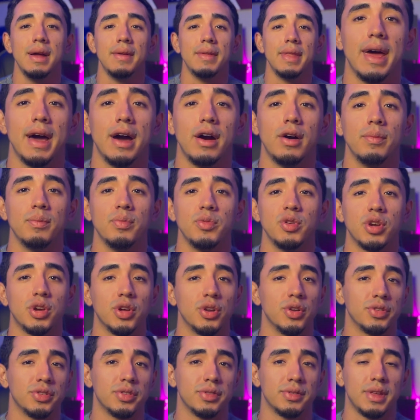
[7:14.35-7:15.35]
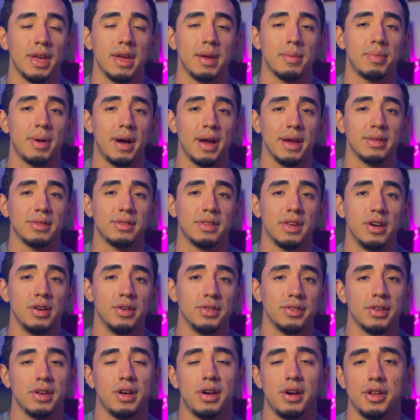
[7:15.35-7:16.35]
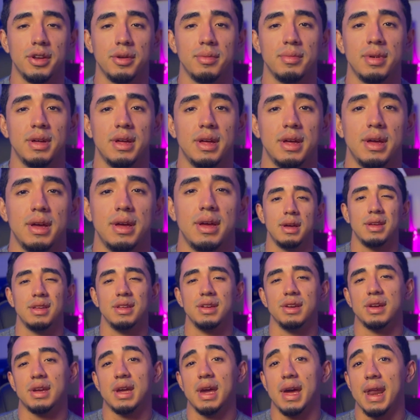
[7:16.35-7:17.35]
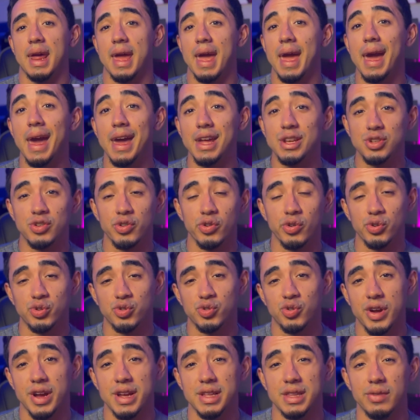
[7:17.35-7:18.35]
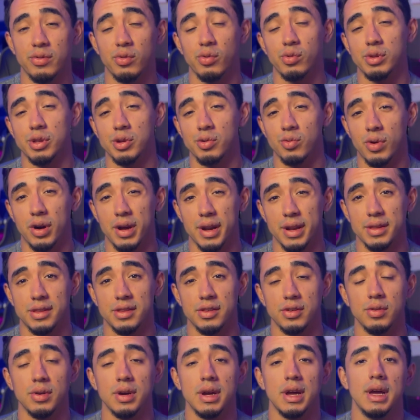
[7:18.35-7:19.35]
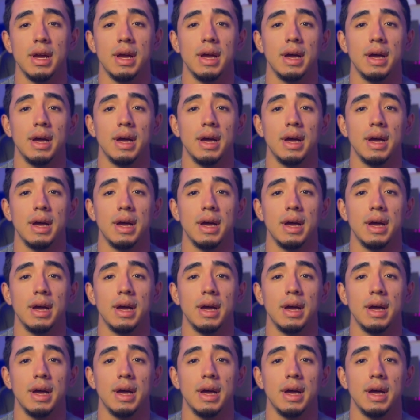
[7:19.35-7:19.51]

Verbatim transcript: Now, you could also take buy and sells on them. You kind of hedge your own trades if you really wanted to.